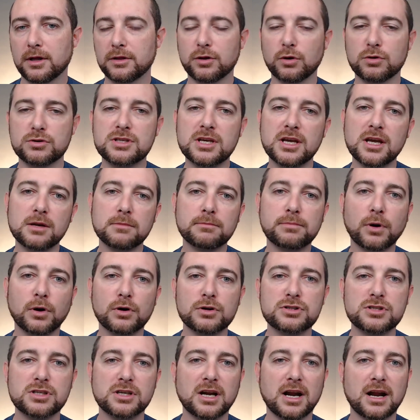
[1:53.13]
those in
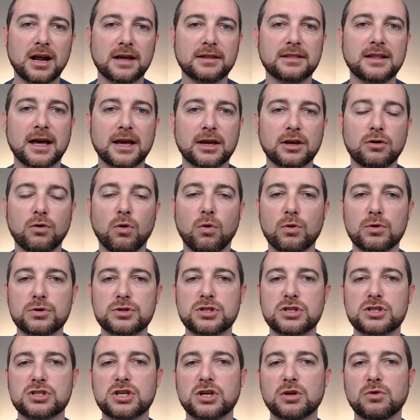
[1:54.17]
person and online
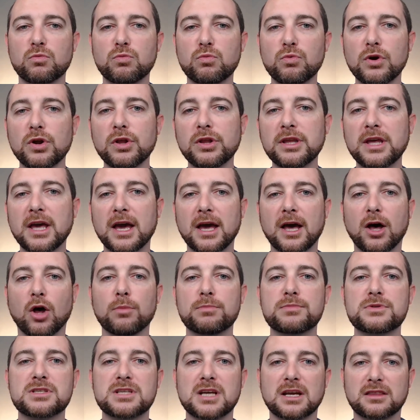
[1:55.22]
courses can really
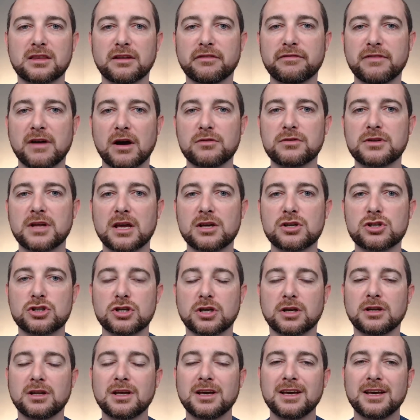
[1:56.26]
help set the
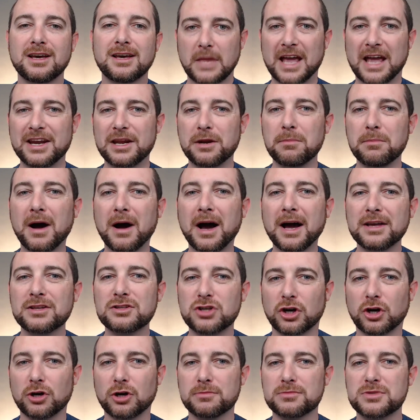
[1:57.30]
foundation and, in my
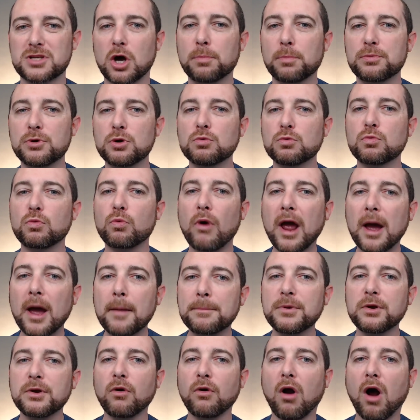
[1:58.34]
terms, help you
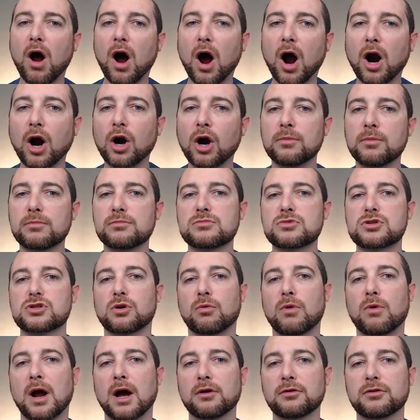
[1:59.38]
wrap your arms
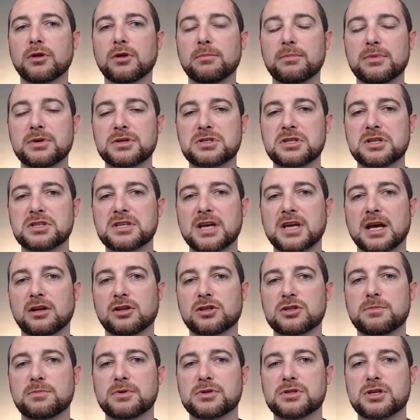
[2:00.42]
around the business
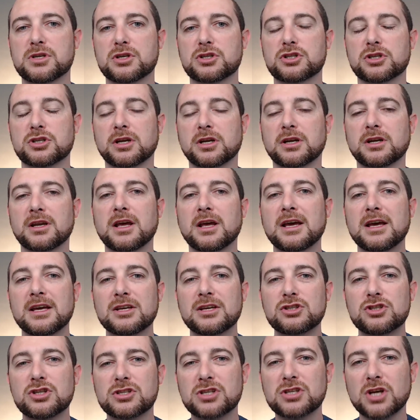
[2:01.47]
analyst position and
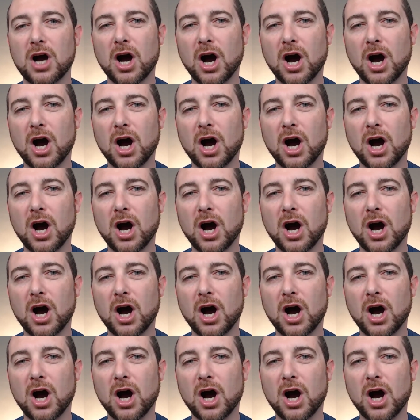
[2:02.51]
just